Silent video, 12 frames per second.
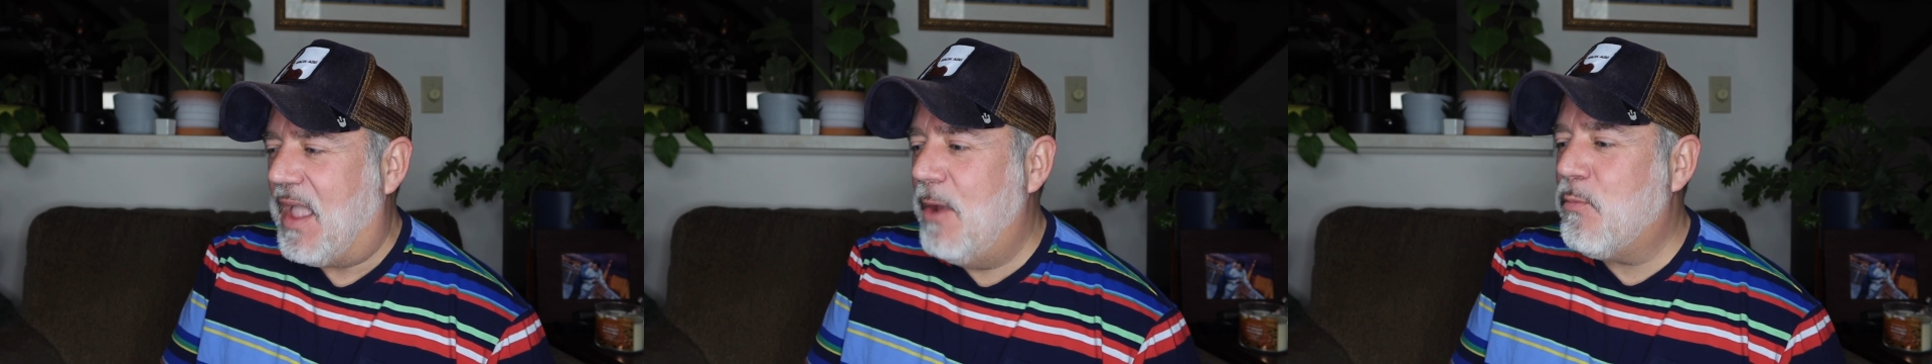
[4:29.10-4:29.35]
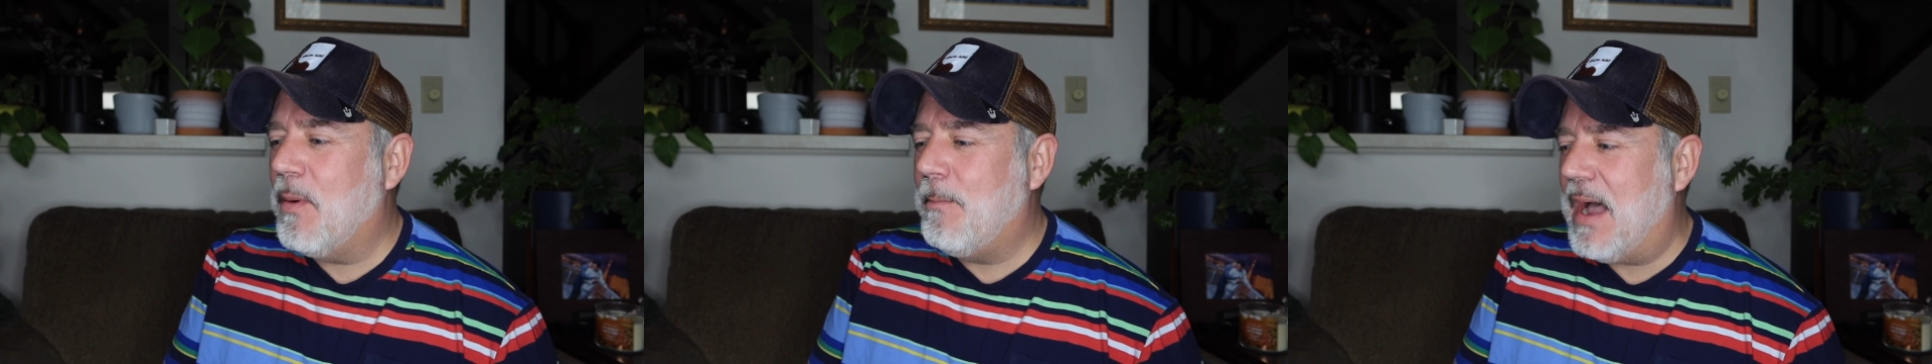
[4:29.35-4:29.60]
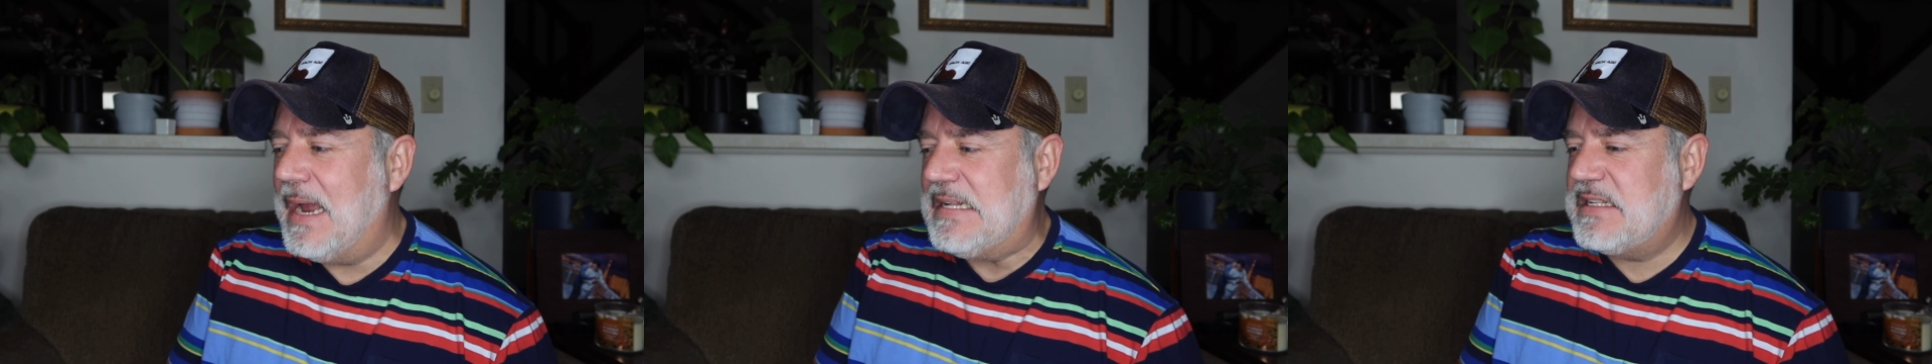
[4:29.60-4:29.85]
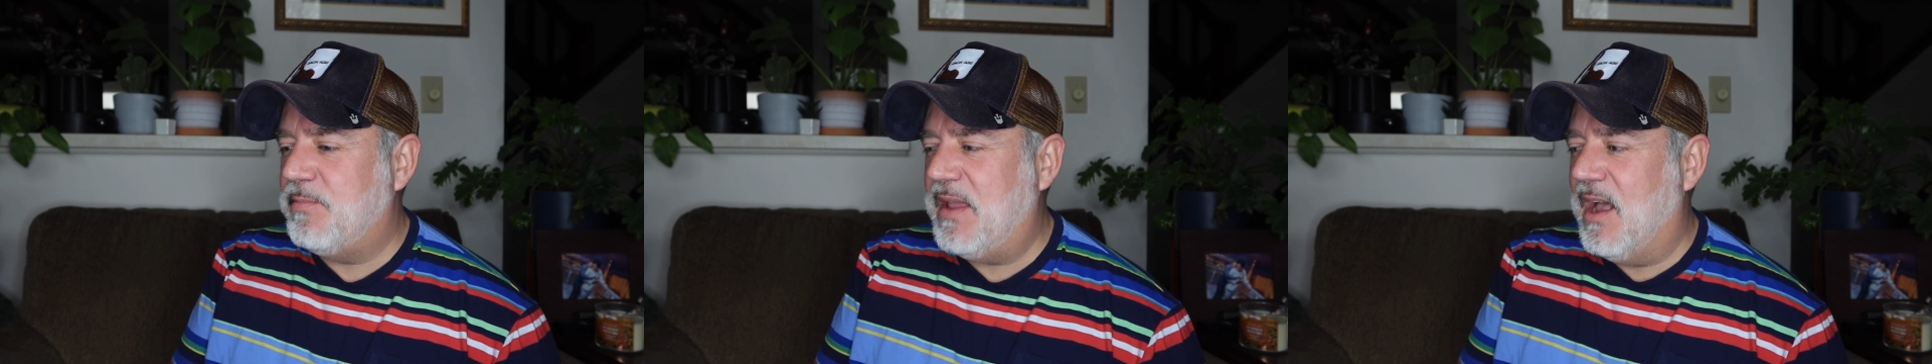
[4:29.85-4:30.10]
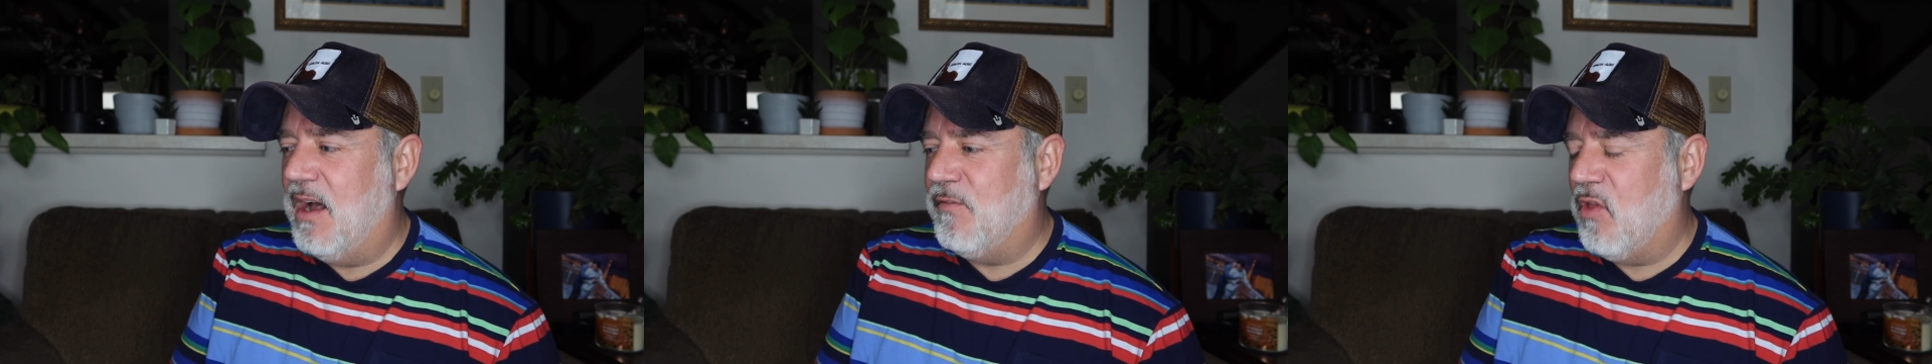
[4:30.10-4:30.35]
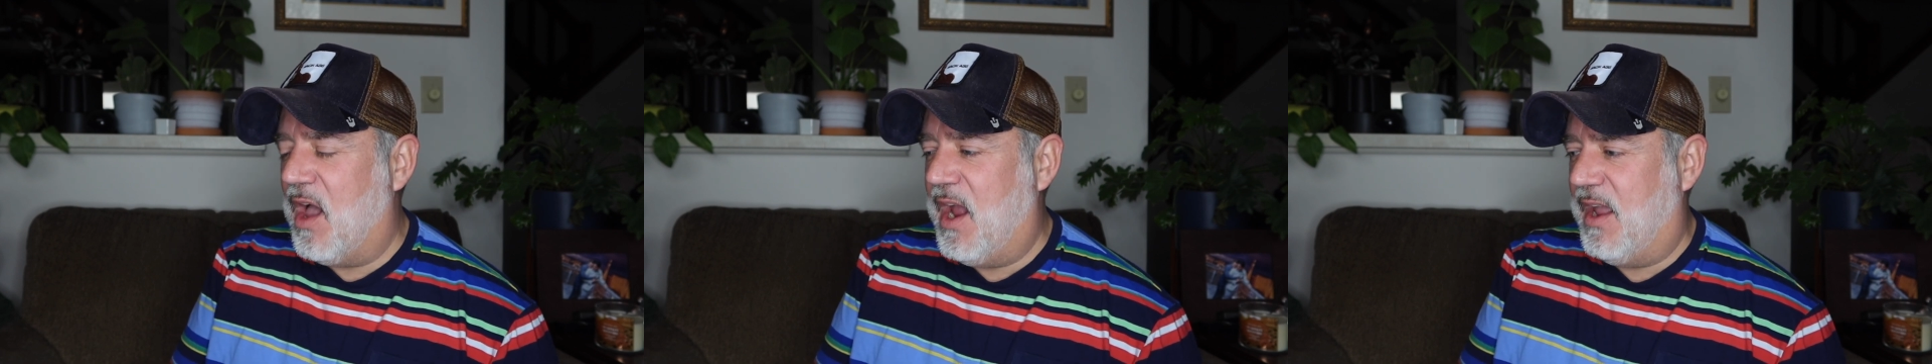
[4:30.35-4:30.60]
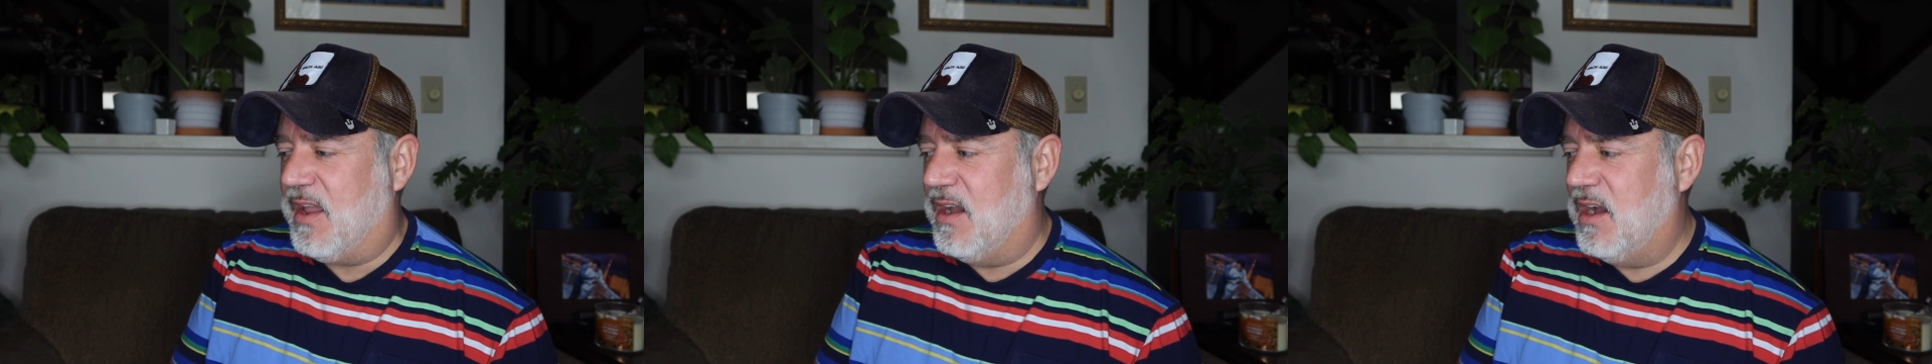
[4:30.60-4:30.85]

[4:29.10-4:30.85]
It reminds me of like,